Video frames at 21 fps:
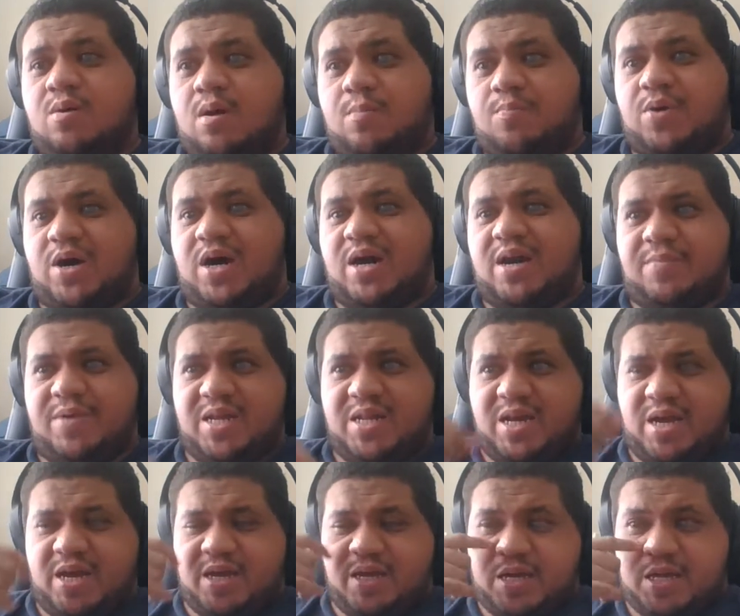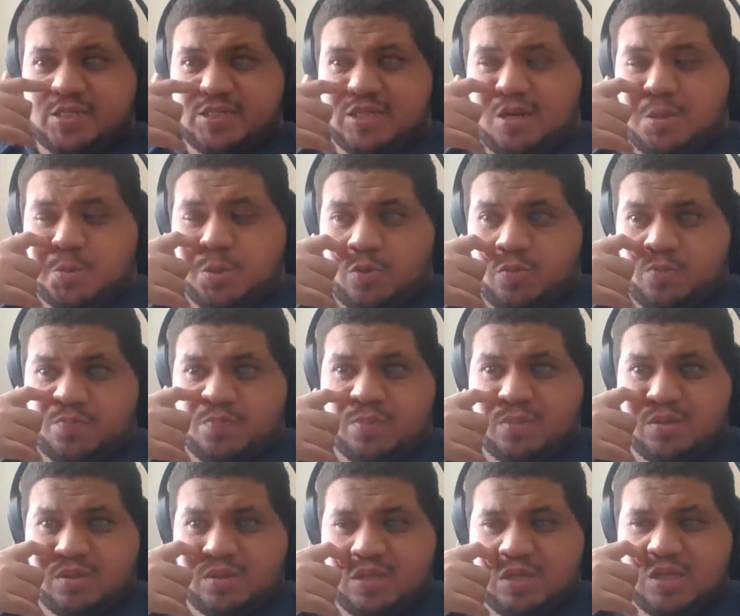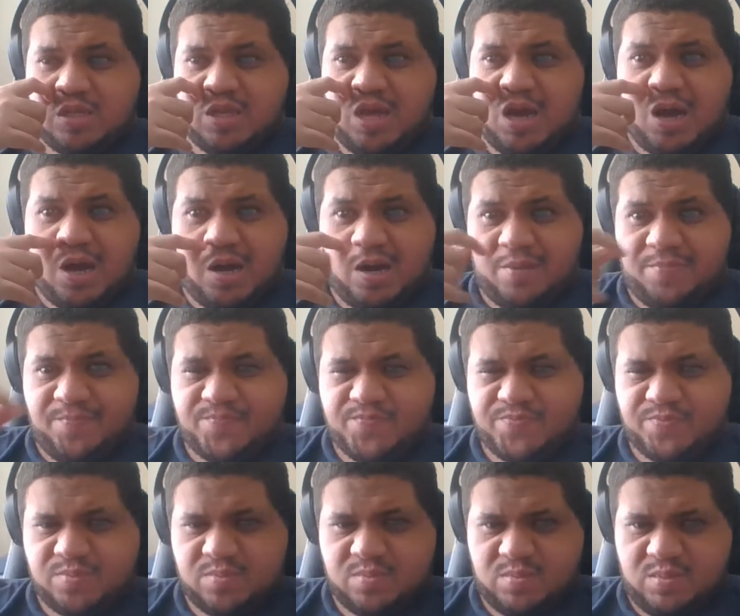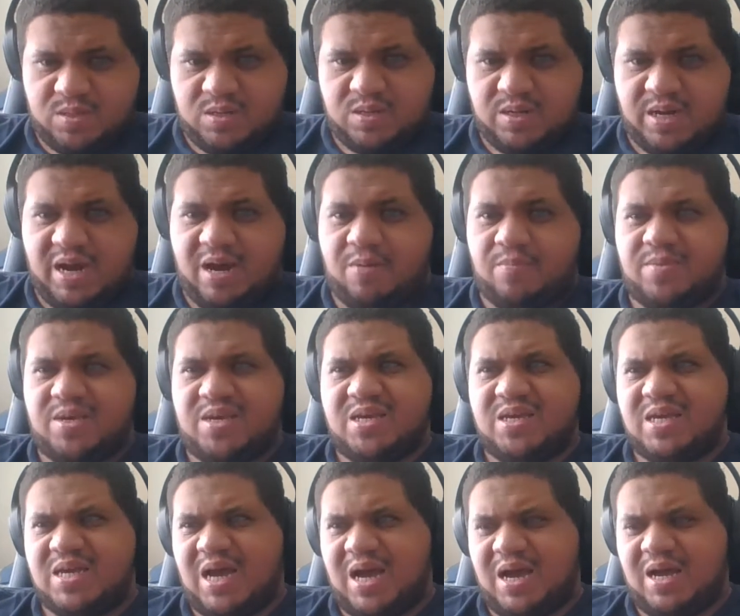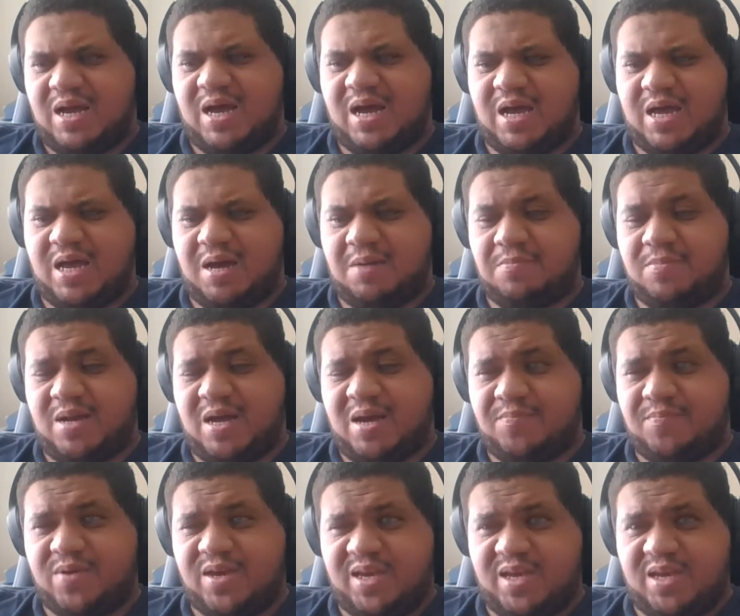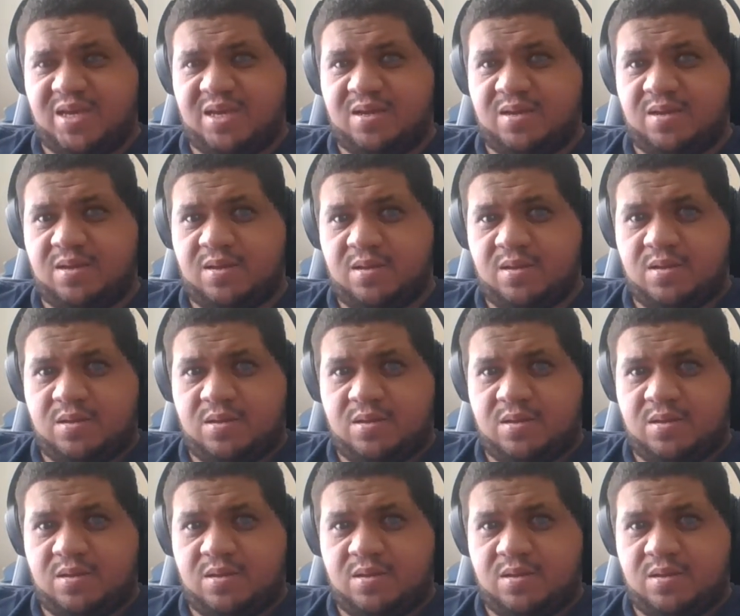But I mean, hey, it's helpful. Now I'm not paying.